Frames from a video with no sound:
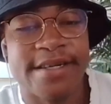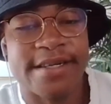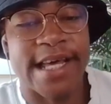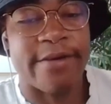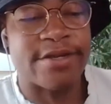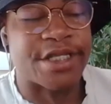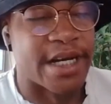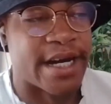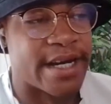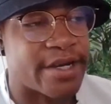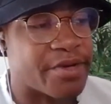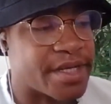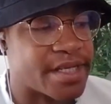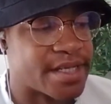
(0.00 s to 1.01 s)
That was Shy
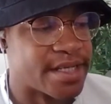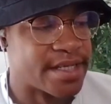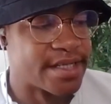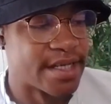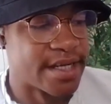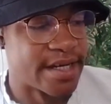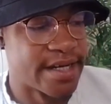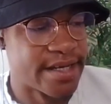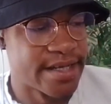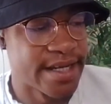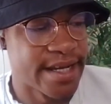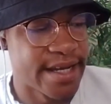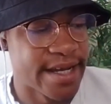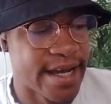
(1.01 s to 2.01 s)
Gilgeous's
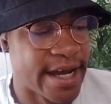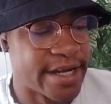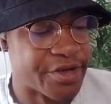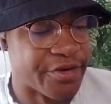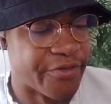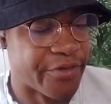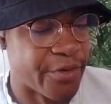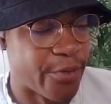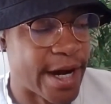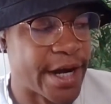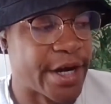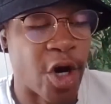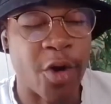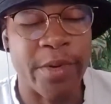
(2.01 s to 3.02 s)
answer for
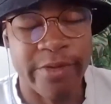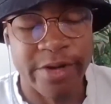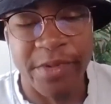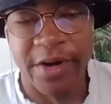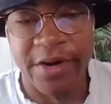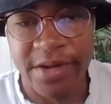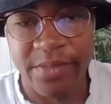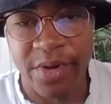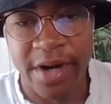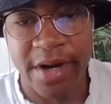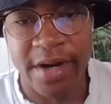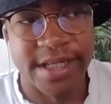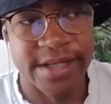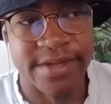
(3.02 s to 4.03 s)
why Kobe was better than
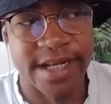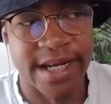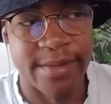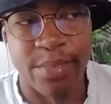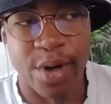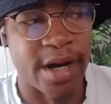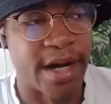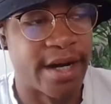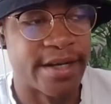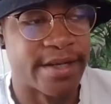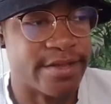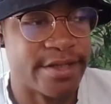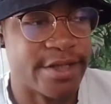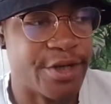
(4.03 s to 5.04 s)
Bron, because he was like,
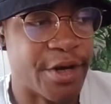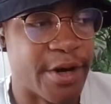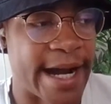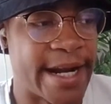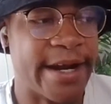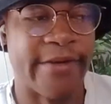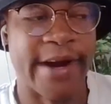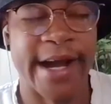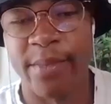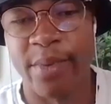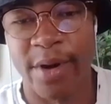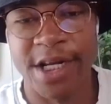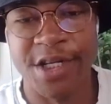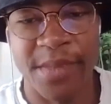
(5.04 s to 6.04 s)
Bron, I never had
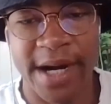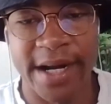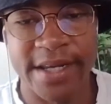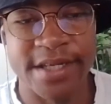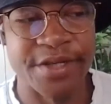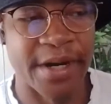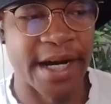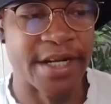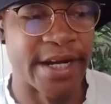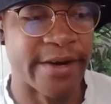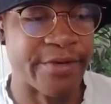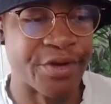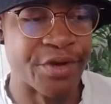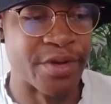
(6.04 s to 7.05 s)
Bron's body, so I could
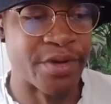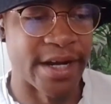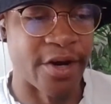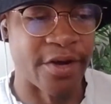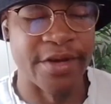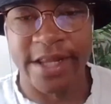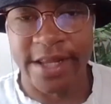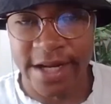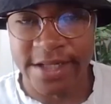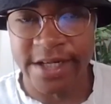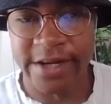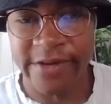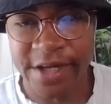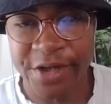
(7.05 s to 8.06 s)
never do like all the athletic
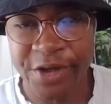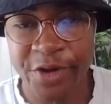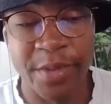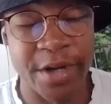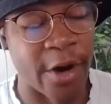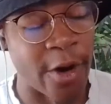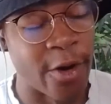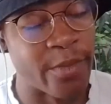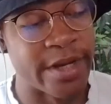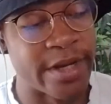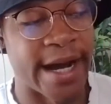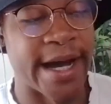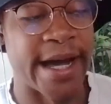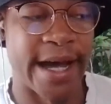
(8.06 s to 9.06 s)
stuff he could do. But
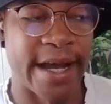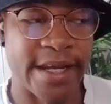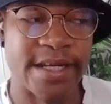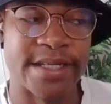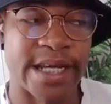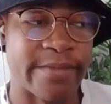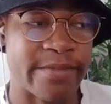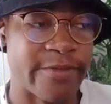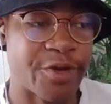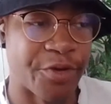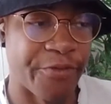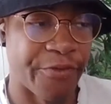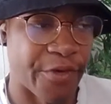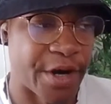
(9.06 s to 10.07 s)
Kobe, I had his same
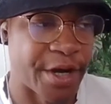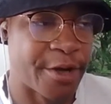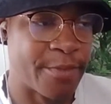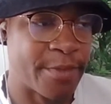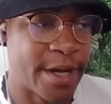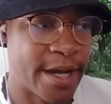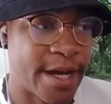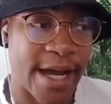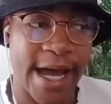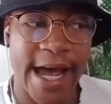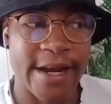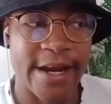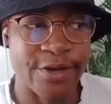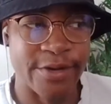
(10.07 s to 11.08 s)
sort of frame.
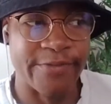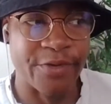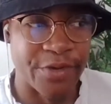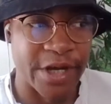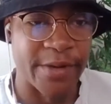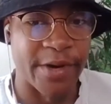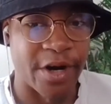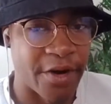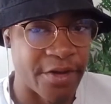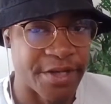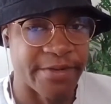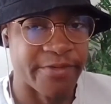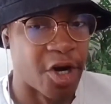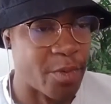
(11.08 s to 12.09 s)
And if you think about all
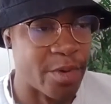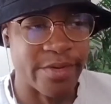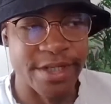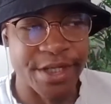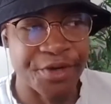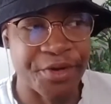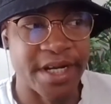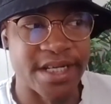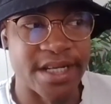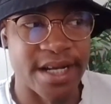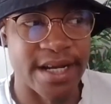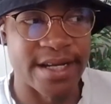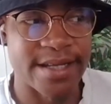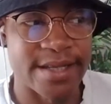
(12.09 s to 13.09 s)
this stuff Kobe was doing, it's
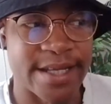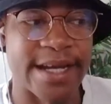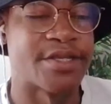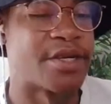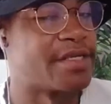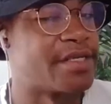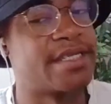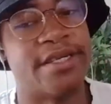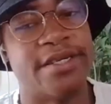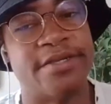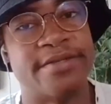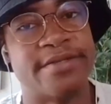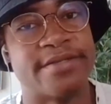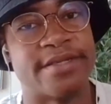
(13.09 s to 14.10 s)
like that's all
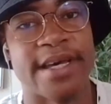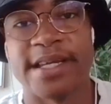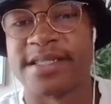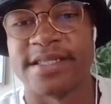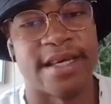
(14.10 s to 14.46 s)
skill. That's